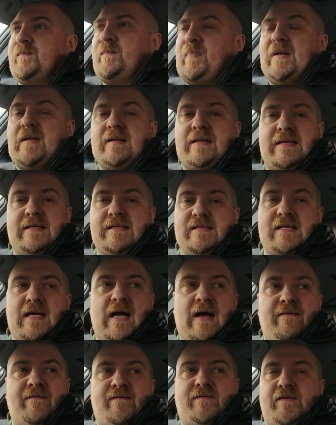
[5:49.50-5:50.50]
buildings that
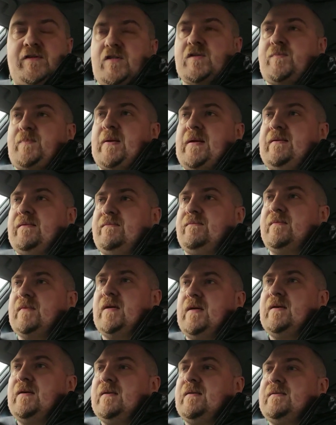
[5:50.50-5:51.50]
have just been
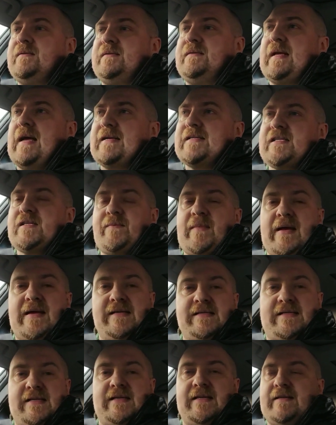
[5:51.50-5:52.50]

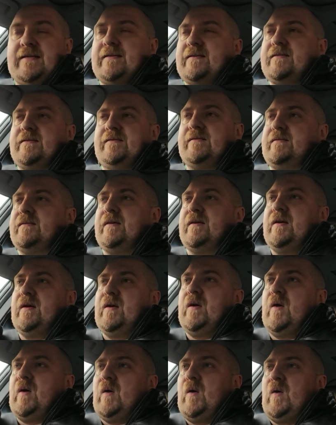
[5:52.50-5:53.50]
decimated, and
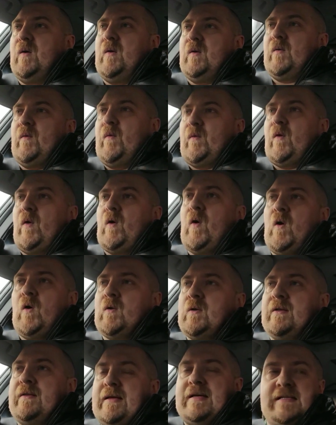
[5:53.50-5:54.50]

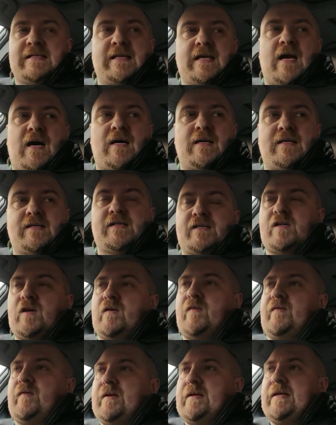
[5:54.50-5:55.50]
all of this kind of
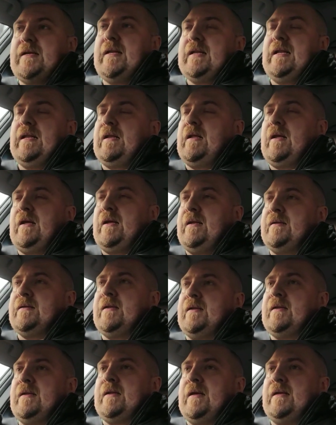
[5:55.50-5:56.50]
stuff. And
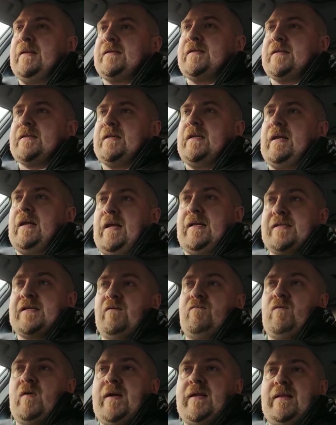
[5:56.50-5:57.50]
it's
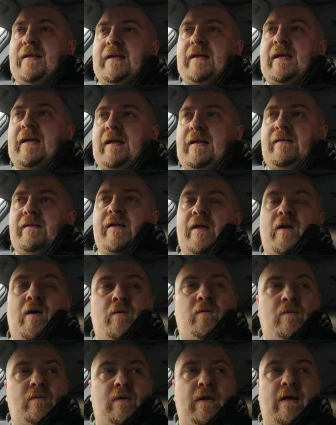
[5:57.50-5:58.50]
a really, you
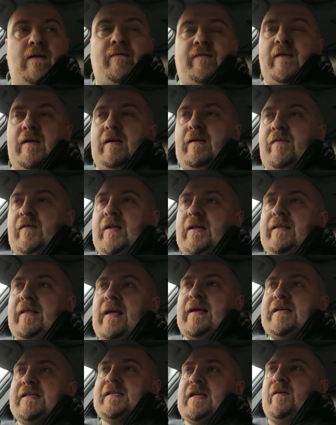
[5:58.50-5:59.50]
know, if you
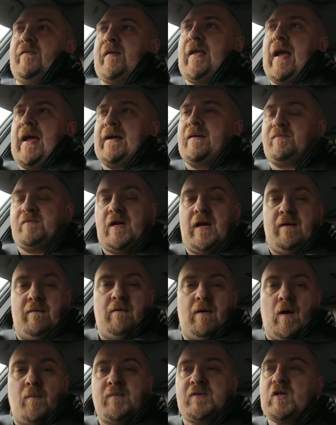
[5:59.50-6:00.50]
let yourself get
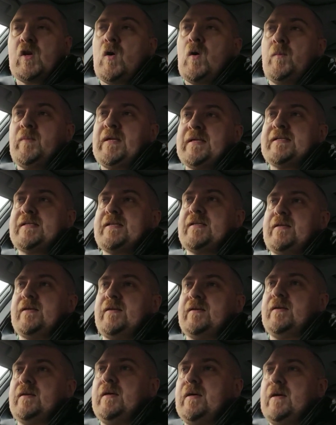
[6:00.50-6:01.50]
absorbed into the